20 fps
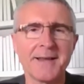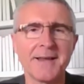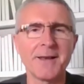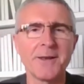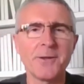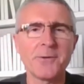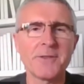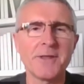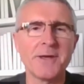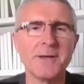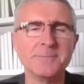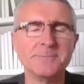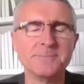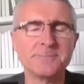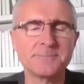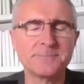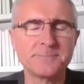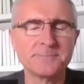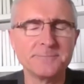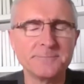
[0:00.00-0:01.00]
Hello there,
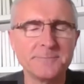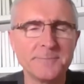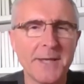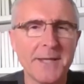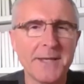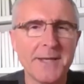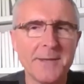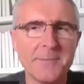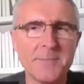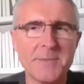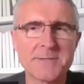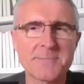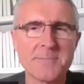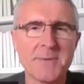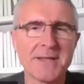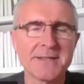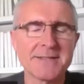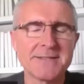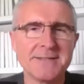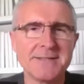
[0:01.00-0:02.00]
my name is
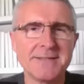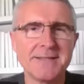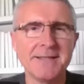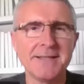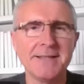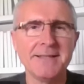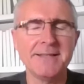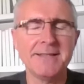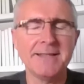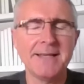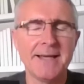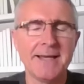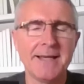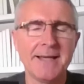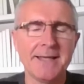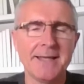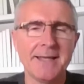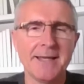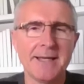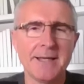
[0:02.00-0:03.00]
Martin Daley.
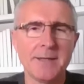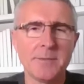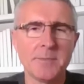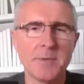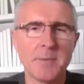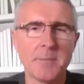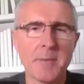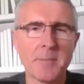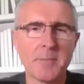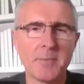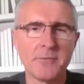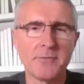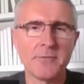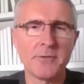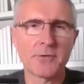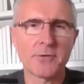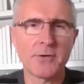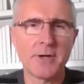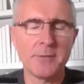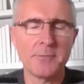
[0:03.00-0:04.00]
I am a member of
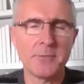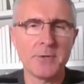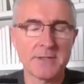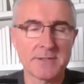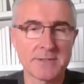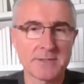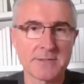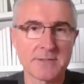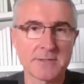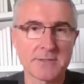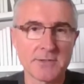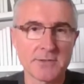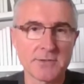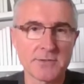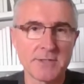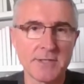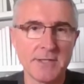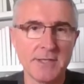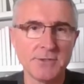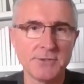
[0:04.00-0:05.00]
the Crime Writers
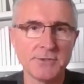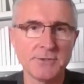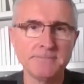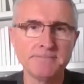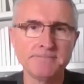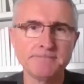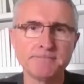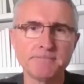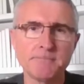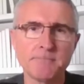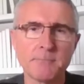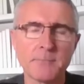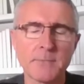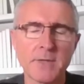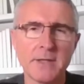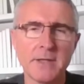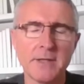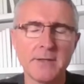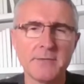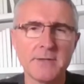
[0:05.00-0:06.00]
Association
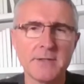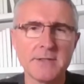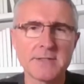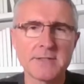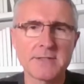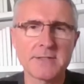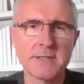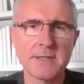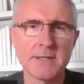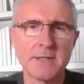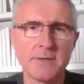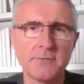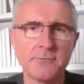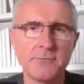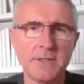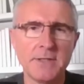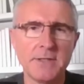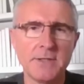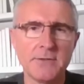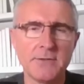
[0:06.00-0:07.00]
and this
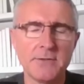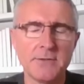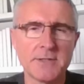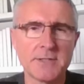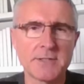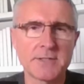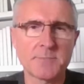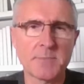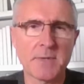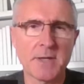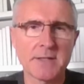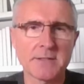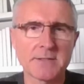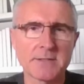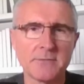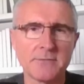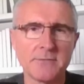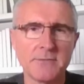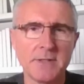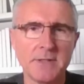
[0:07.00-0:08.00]
video is
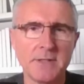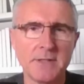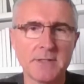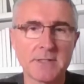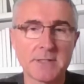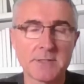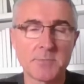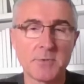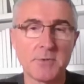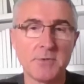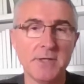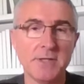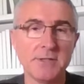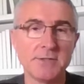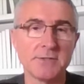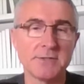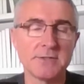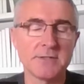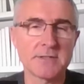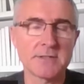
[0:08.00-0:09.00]
part of the
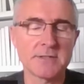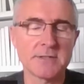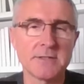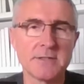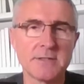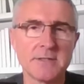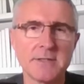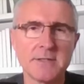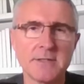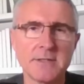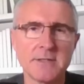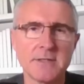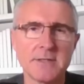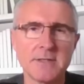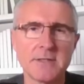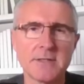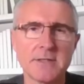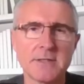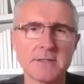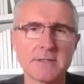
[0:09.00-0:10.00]
Inspirations
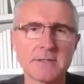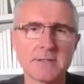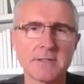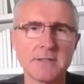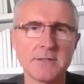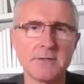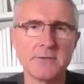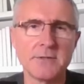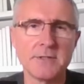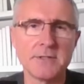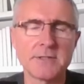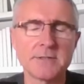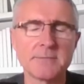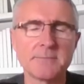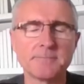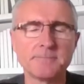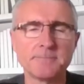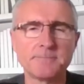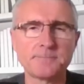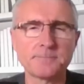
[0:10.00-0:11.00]
series.